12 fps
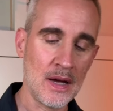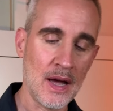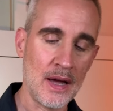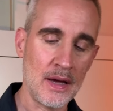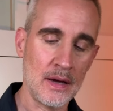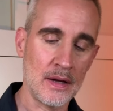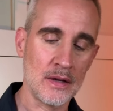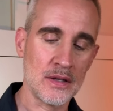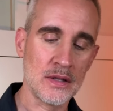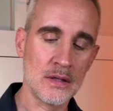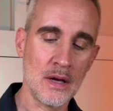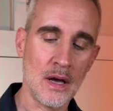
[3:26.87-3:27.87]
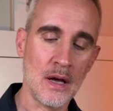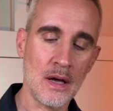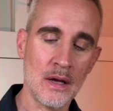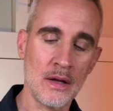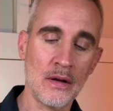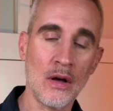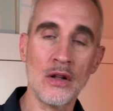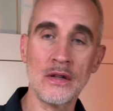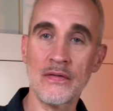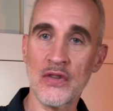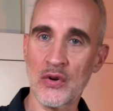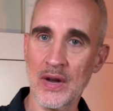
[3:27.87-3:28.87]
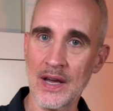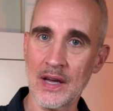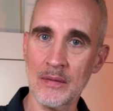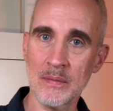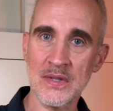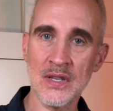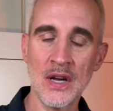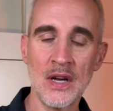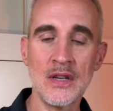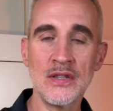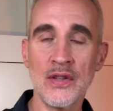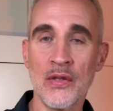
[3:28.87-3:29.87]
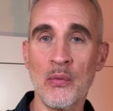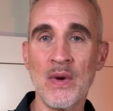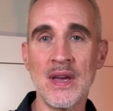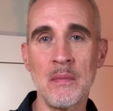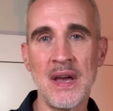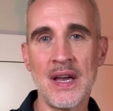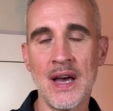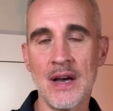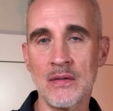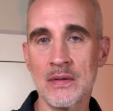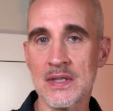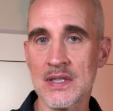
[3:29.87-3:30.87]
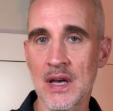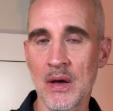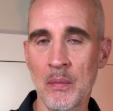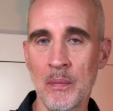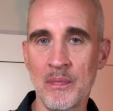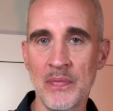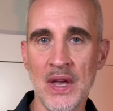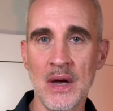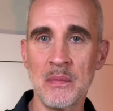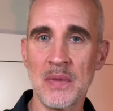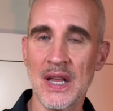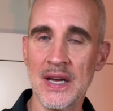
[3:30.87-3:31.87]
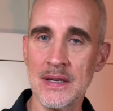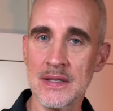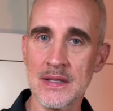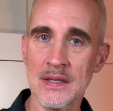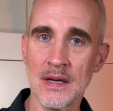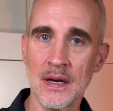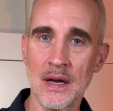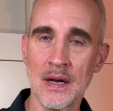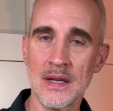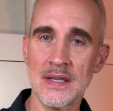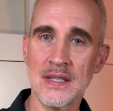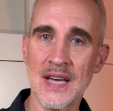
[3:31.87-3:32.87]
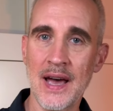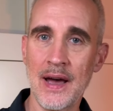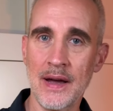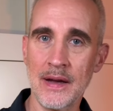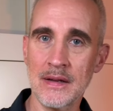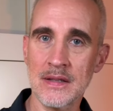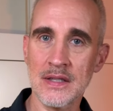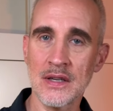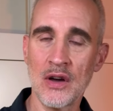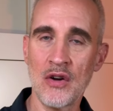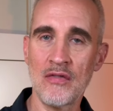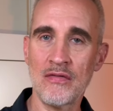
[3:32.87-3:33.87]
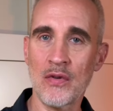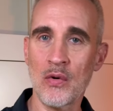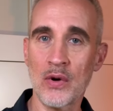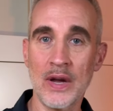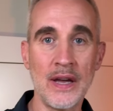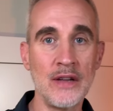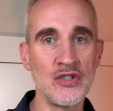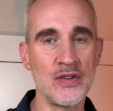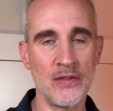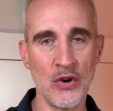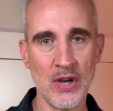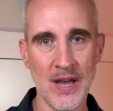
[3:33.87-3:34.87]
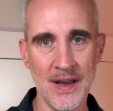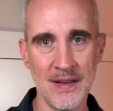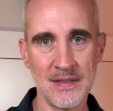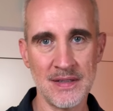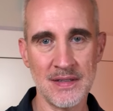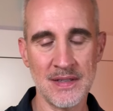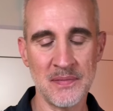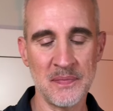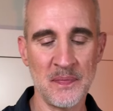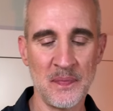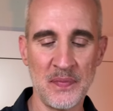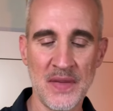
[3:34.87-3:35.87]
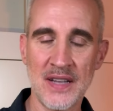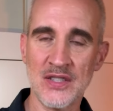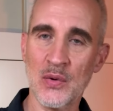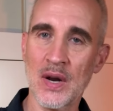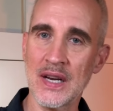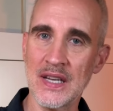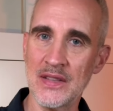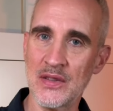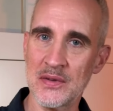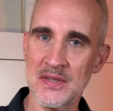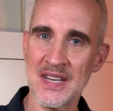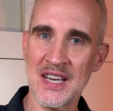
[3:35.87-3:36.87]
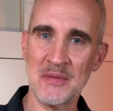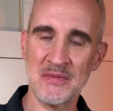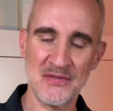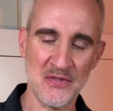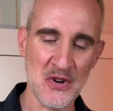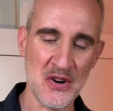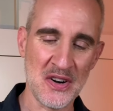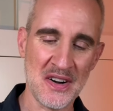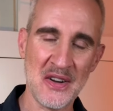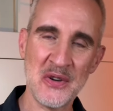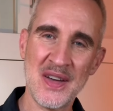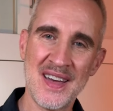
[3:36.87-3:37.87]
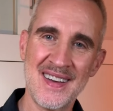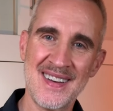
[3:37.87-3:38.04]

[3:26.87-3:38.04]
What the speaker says: And all of their names. So that we can make out some place tags for each of your guests. That's what I need those names for. Okay.